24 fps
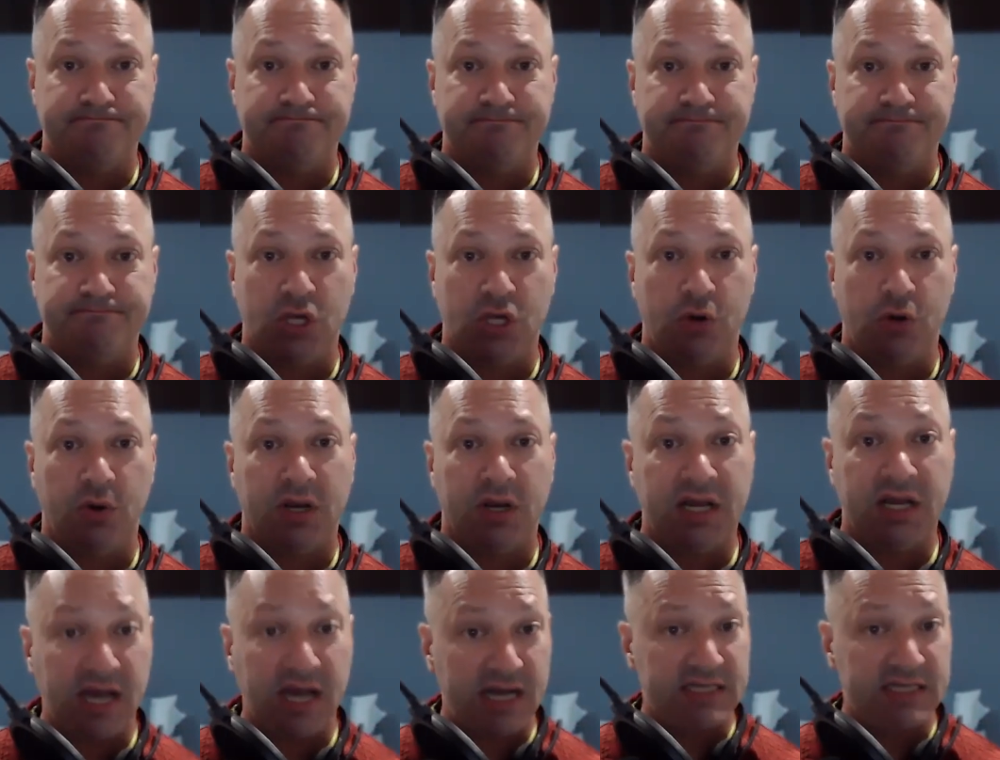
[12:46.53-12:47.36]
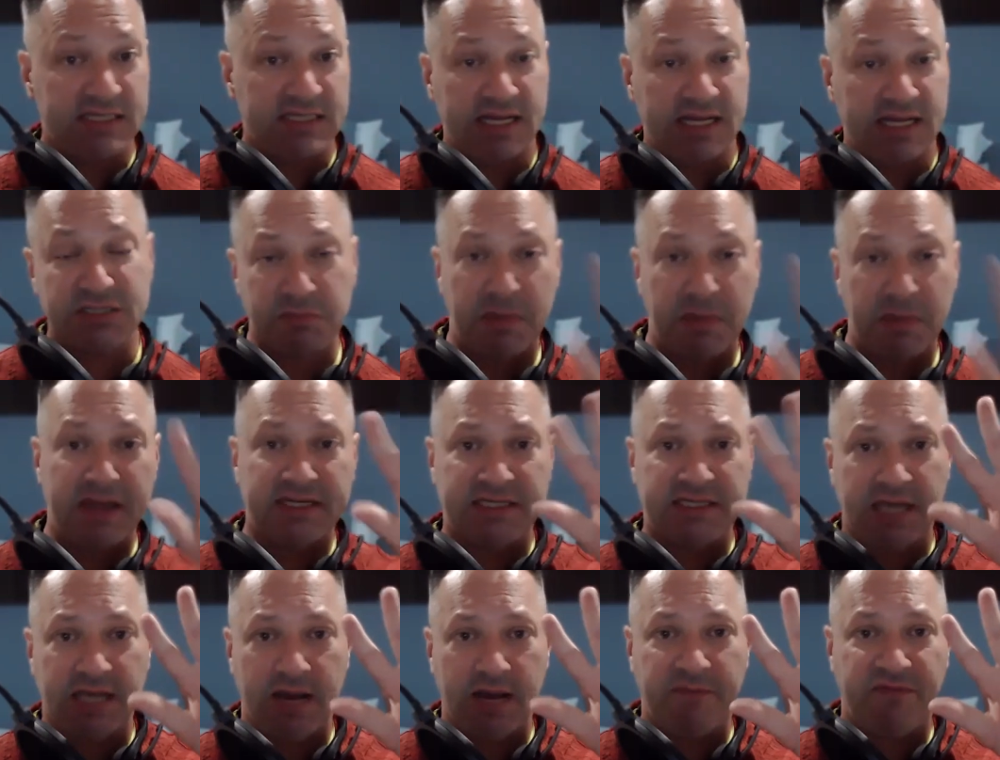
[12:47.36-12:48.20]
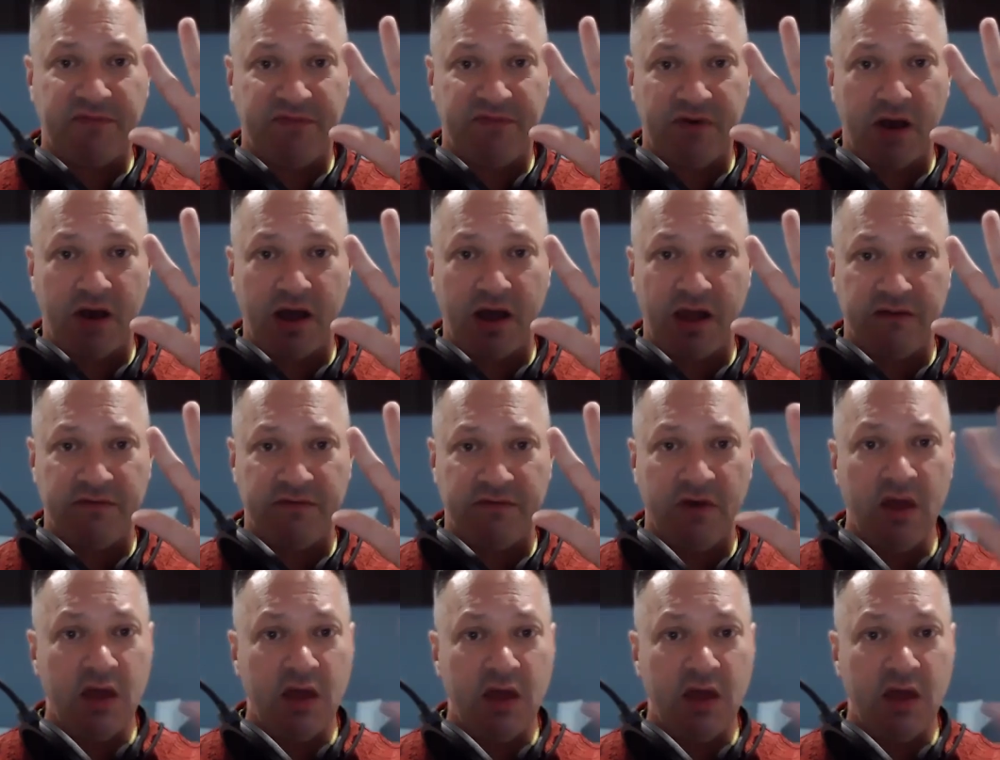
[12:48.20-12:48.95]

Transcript: So guys, that's my top 5.